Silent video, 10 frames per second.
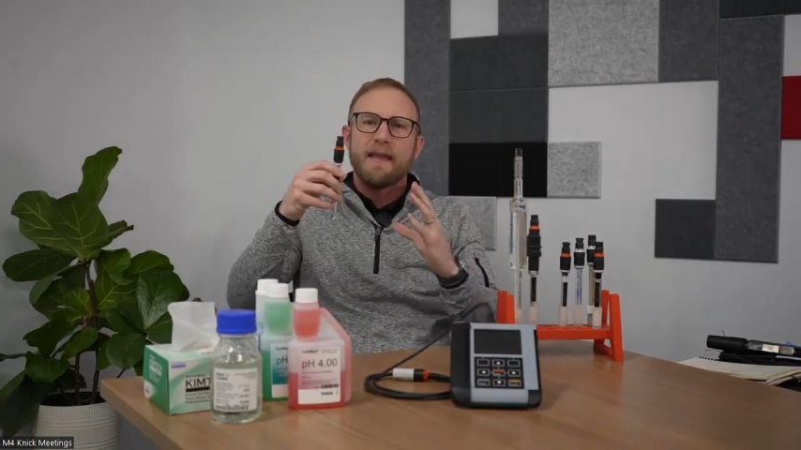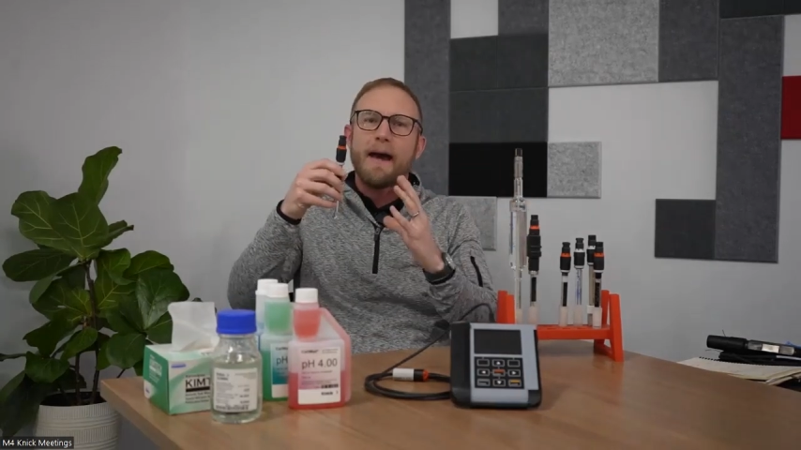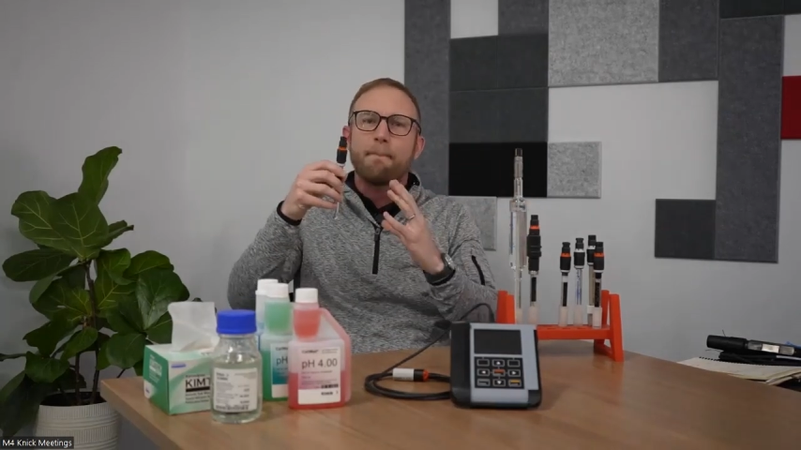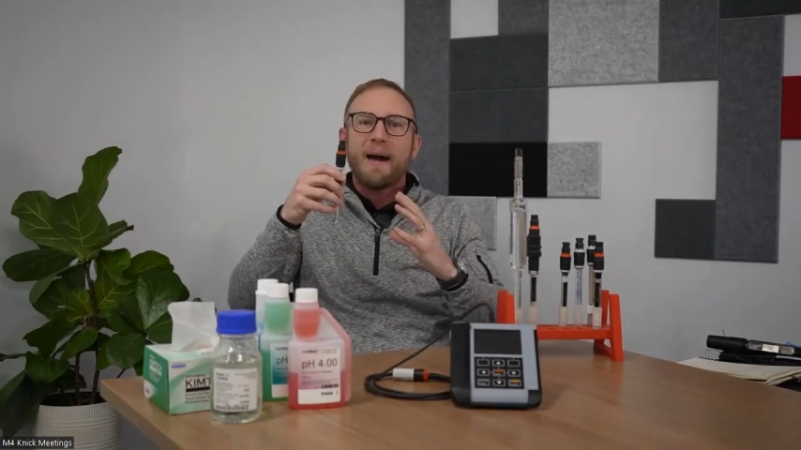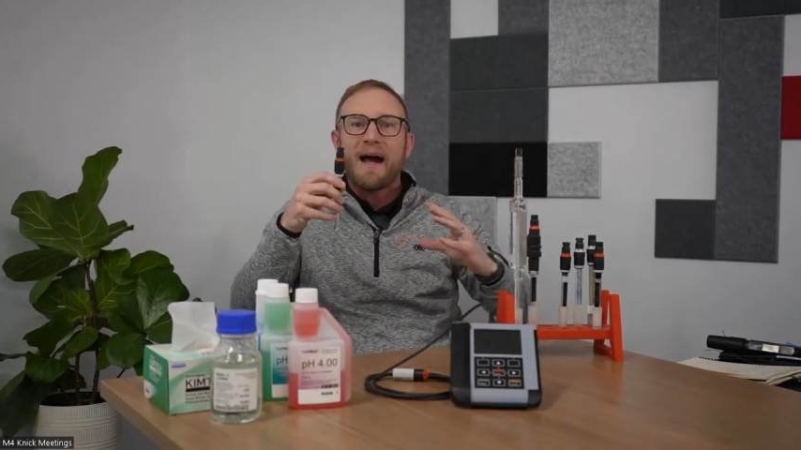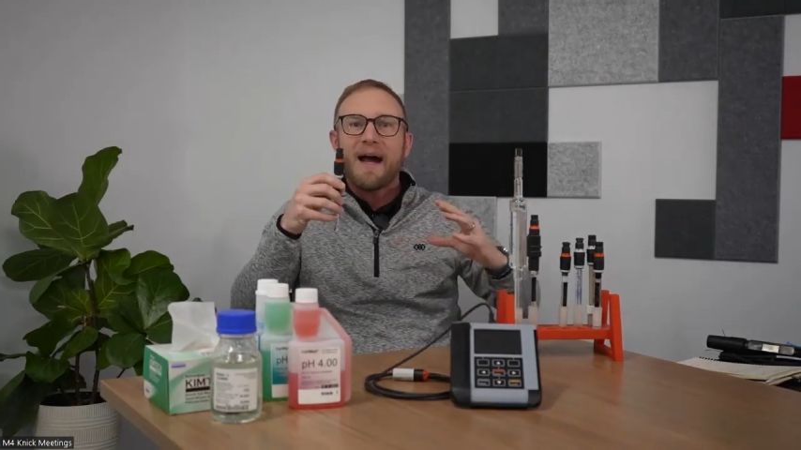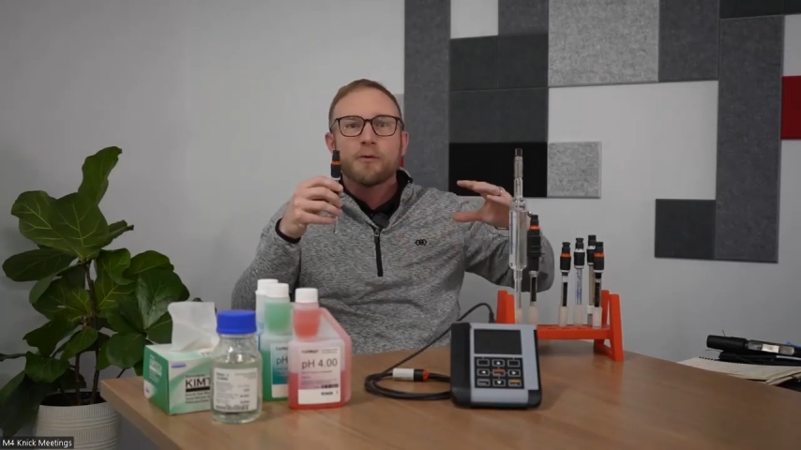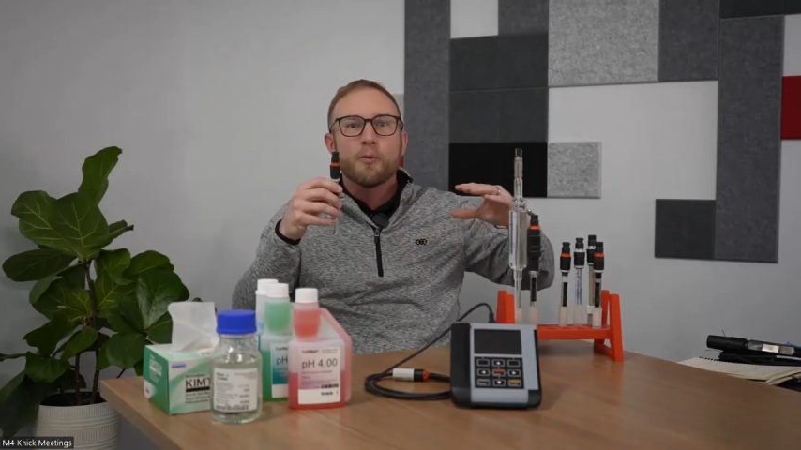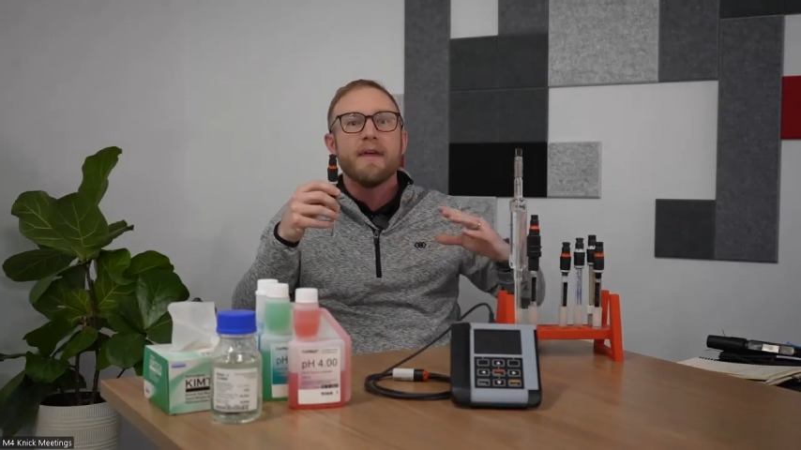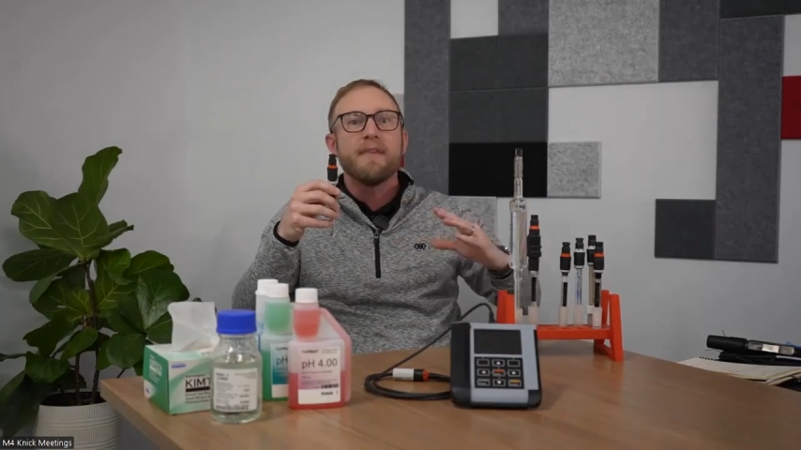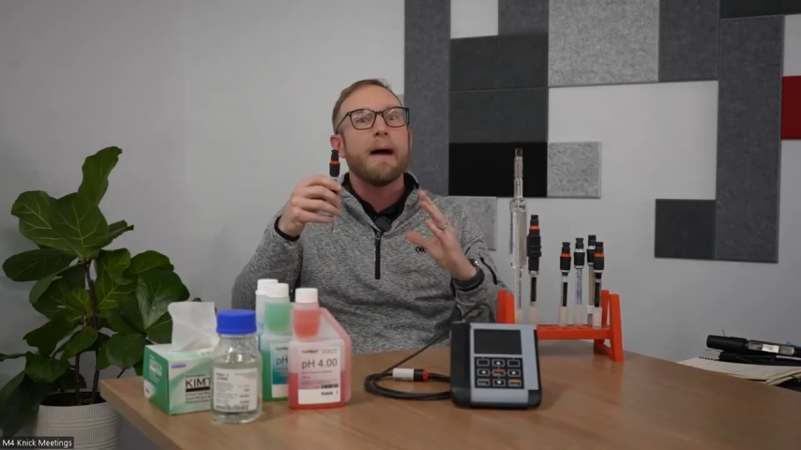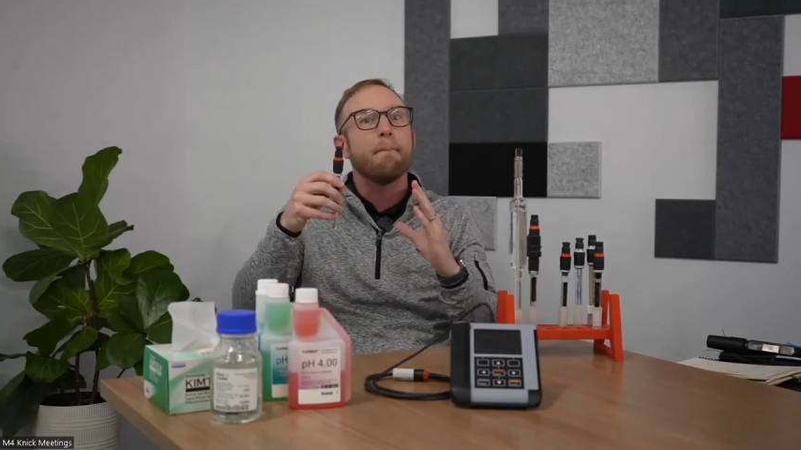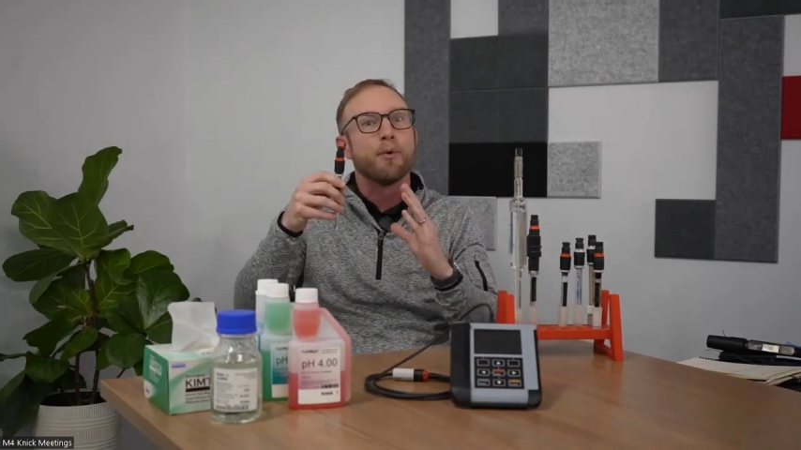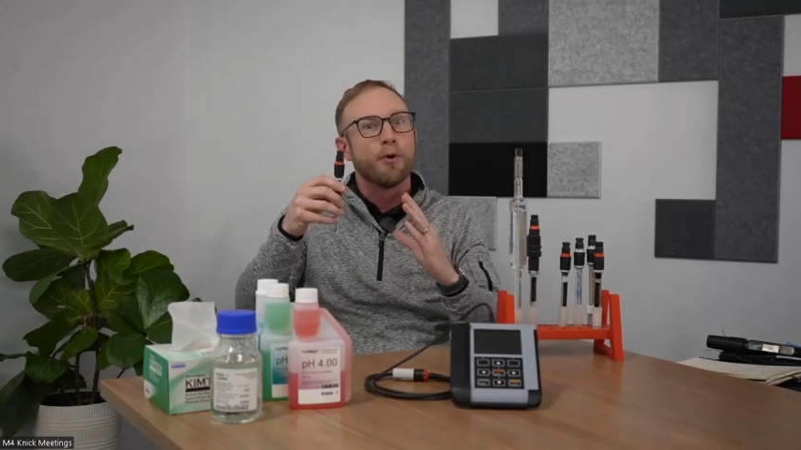In that pathway, that